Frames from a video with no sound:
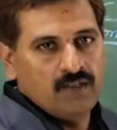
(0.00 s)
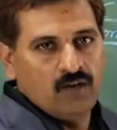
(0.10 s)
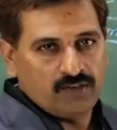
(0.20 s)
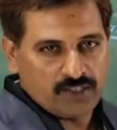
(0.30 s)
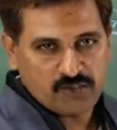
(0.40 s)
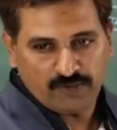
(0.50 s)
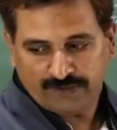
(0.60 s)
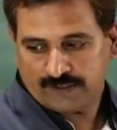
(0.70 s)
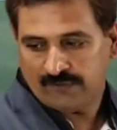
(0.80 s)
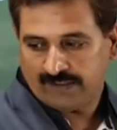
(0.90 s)
Okay
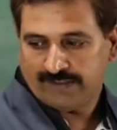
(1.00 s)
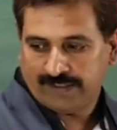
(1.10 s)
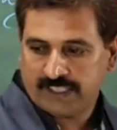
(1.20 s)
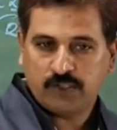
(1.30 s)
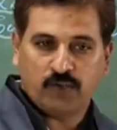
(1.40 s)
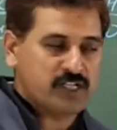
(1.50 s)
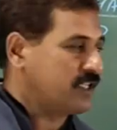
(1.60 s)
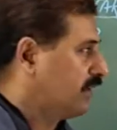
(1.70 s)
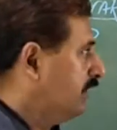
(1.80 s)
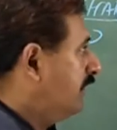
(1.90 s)
students, for the next
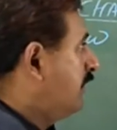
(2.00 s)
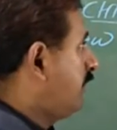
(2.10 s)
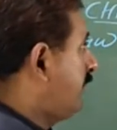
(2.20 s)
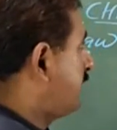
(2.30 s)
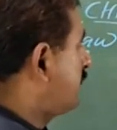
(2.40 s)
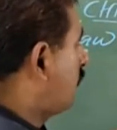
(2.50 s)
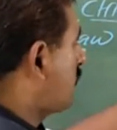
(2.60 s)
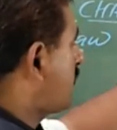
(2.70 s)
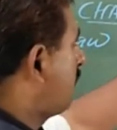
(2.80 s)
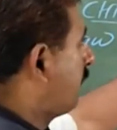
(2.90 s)
question, that is
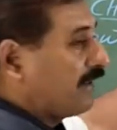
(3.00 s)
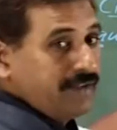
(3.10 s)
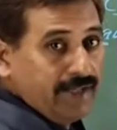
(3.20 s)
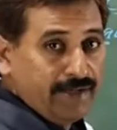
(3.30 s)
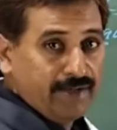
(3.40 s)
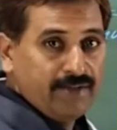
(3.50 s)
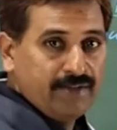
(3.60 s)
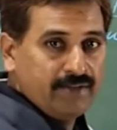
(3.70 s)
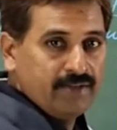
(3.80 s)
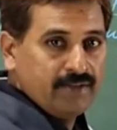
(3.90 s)
question number
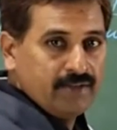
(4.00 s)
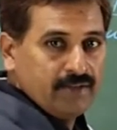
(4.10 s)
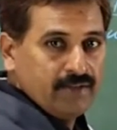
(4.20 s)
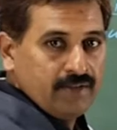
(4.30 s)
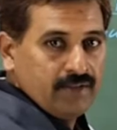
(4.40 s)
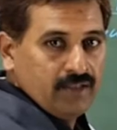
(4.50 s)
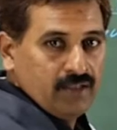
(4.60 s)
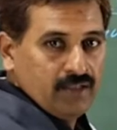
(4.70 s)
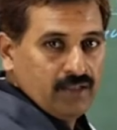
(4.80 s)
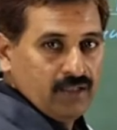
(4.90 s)
10,
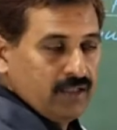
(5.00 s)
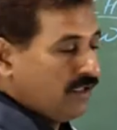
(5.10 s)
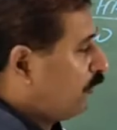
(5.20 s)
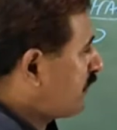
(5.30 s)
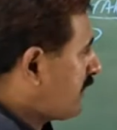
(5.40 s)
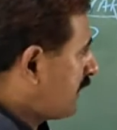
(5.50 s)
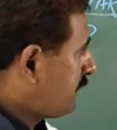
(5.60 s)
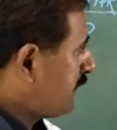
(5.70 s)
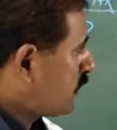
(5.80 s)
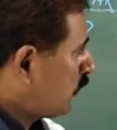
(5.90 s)
which has
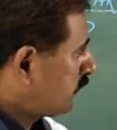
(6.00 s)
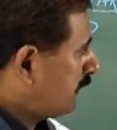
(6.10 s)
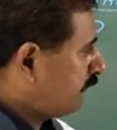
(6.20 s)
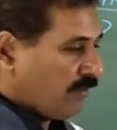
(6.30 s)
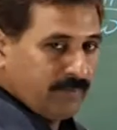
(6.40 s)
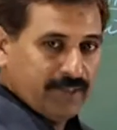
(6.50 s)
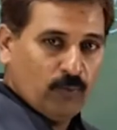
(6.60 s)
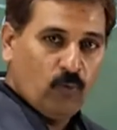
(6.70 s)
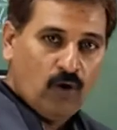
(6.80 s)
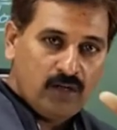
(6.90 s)
been chosen from the
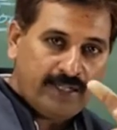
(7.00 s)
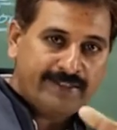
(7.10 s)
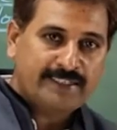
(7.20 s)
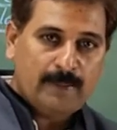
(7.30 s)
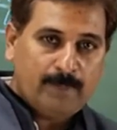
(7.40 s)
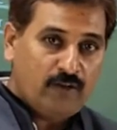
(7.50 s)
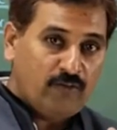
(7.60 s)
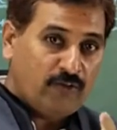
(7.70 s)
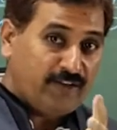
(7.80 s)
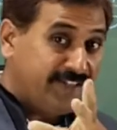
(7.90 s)
worked example
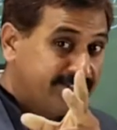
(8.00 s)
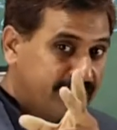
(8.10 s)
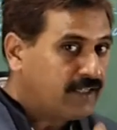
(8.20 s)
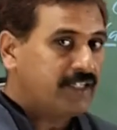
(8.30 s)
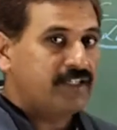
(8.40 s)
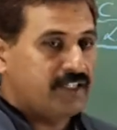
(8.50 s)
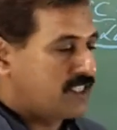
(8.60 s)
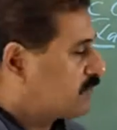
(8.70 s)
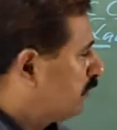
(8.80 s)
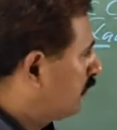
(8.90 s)
of your NCERT
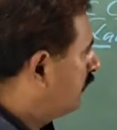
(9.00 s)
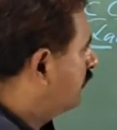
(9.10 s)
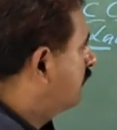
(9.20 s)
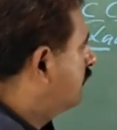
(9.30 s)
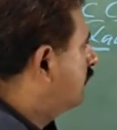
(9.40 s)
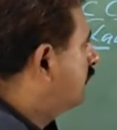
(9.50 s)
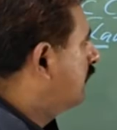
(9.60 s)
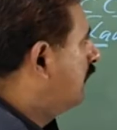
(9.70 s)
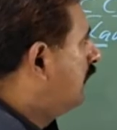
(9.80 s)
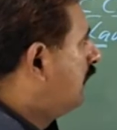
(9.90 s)
textbook.
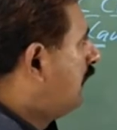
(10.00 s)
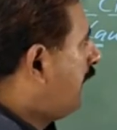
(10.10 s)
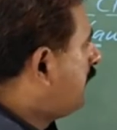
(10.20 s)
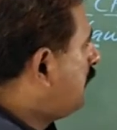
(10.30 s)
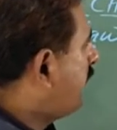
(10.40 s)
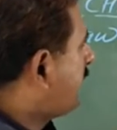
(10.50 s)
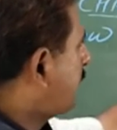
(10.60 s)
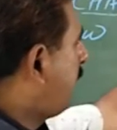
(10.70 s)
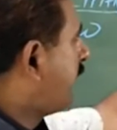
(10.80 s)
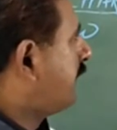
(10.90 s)
I need to
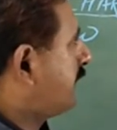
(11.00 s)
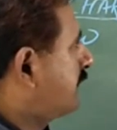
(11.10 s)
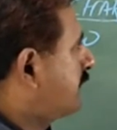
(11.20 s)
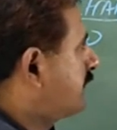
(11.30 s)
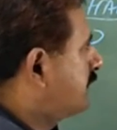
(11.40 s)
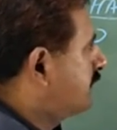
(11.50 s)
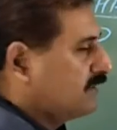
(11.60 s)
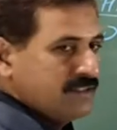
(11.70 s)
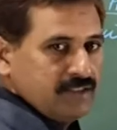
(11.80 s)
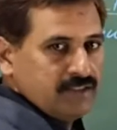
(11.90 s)
explain this.
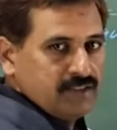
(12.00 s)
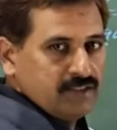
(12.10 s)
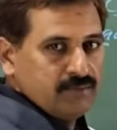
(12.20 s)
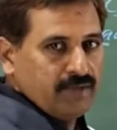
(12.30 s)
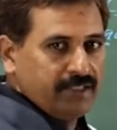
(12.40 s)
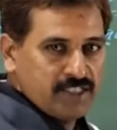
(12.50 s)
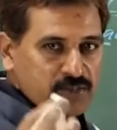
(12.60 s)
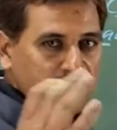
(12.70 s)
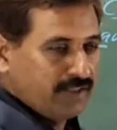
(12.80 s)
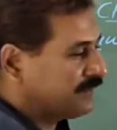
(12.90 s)
My dear
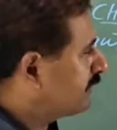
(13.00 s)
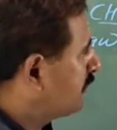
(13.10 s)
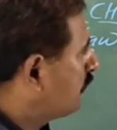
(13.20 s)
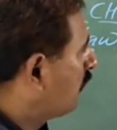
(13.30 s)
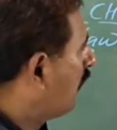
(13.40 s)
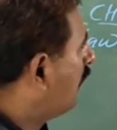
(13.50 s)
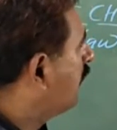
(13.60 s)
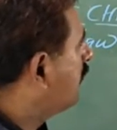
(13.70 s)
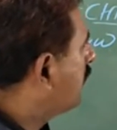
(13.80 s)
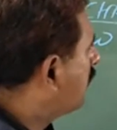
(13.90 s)
students, you
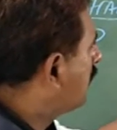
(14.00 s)
learned in